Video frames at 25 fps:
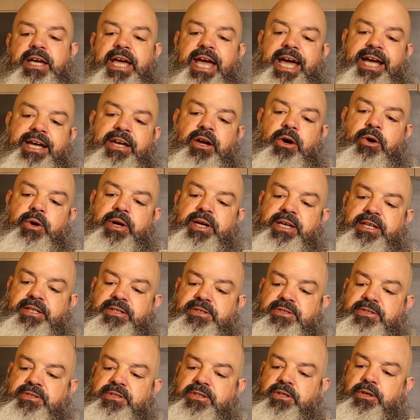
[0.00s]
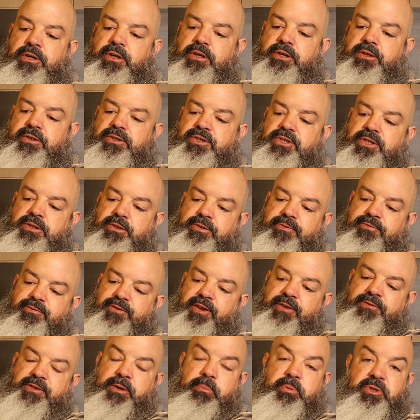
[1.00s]
Echo is
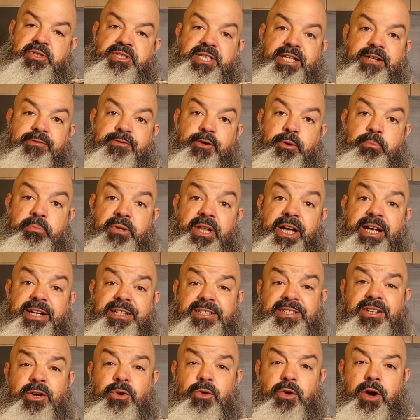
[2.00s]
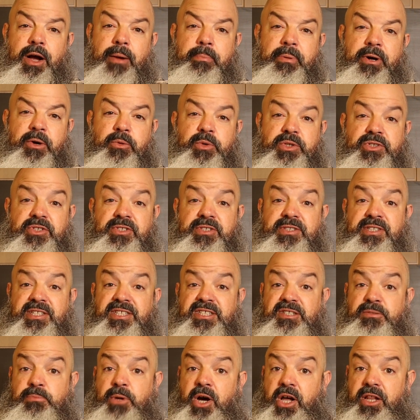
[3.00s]
50% of her blood is Caramba, which is the
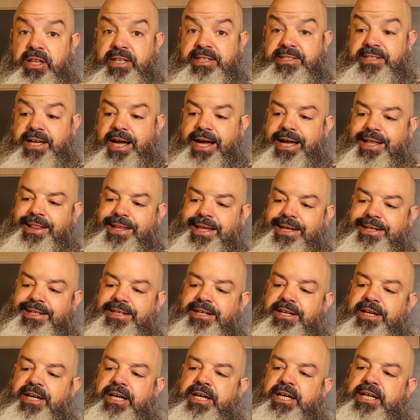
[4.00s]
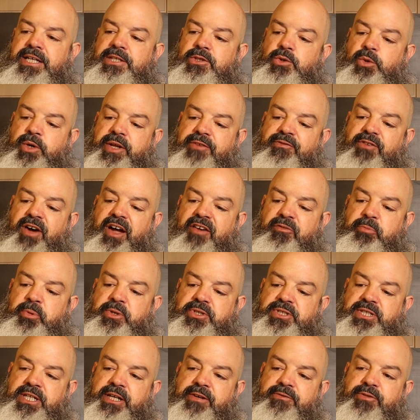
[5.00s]
smallest island.
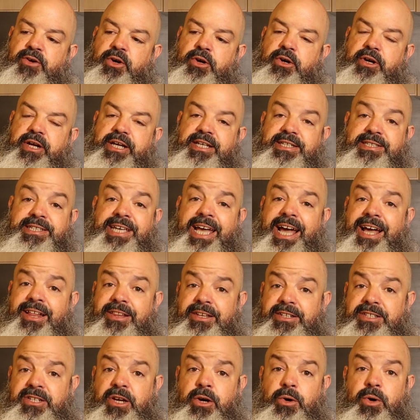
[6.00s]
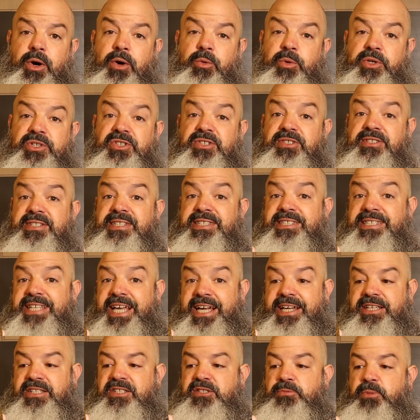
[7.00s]
25% of her is Kalatoa, which is the
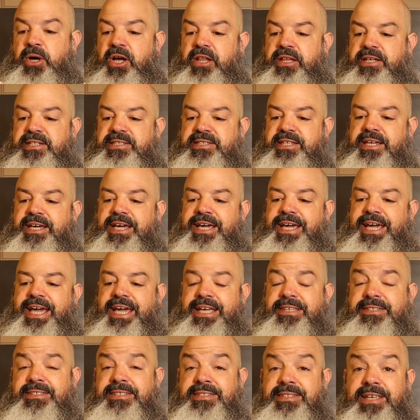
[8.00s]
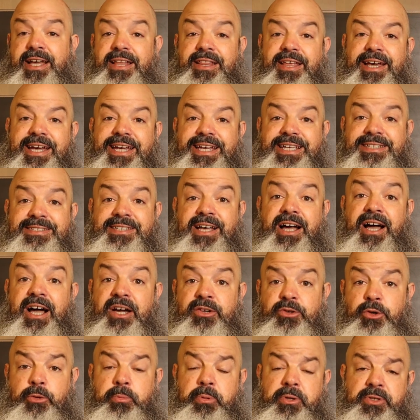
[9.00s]
second smallest, and Stella is
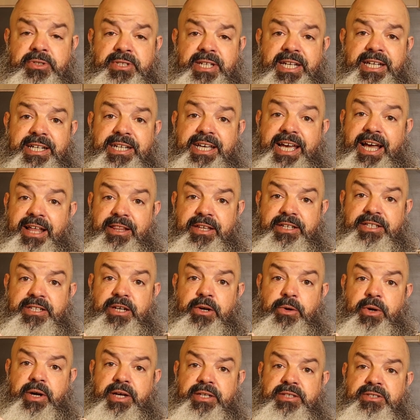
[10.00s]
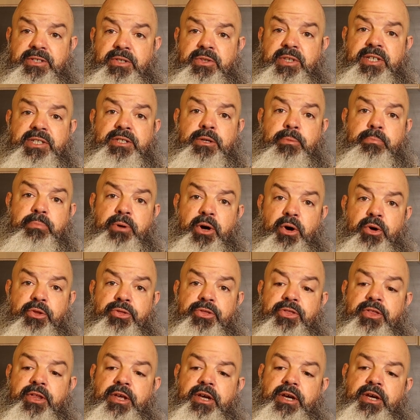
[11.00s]
100% Kalatoa. So these are
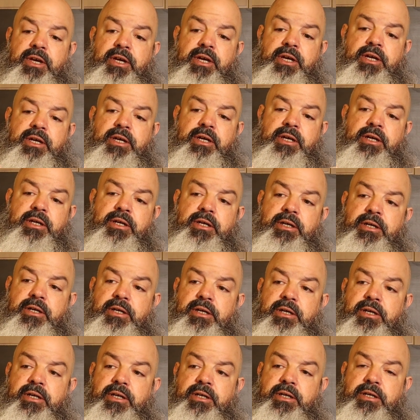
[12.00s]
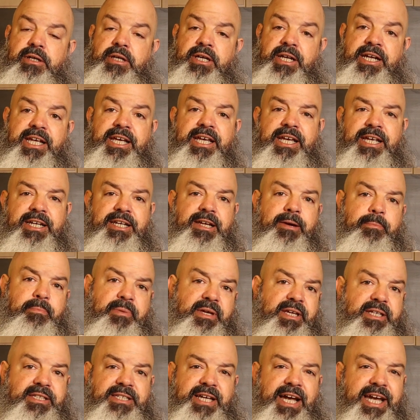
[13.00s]
both going to end up
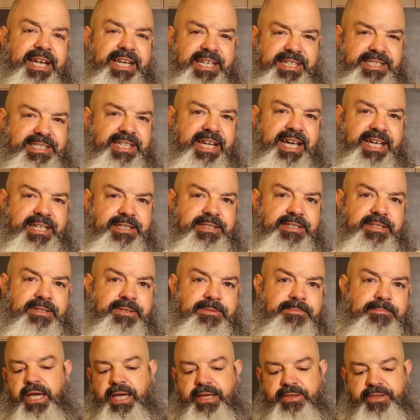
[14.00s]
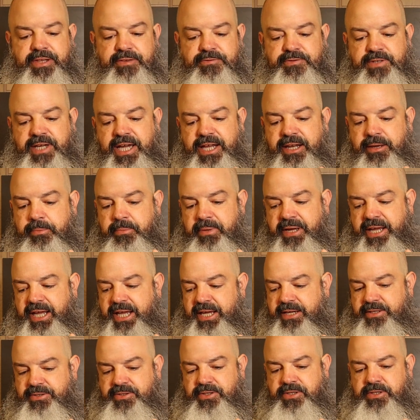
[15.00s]
being tiny snakes. And they've tied up my
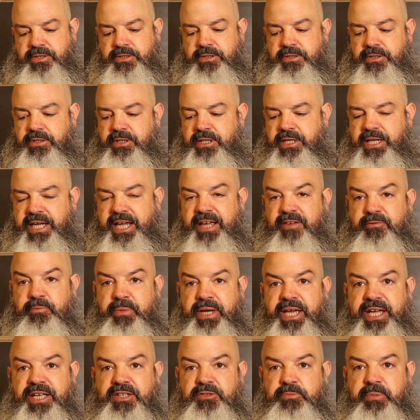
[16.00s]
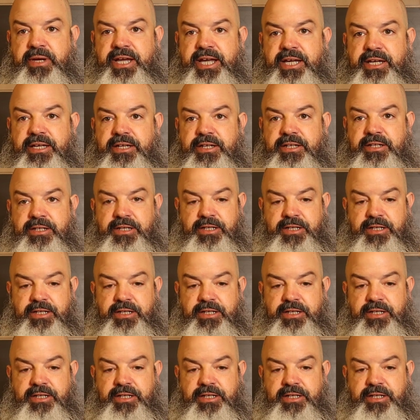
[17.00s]
hands. Can I have my hands back?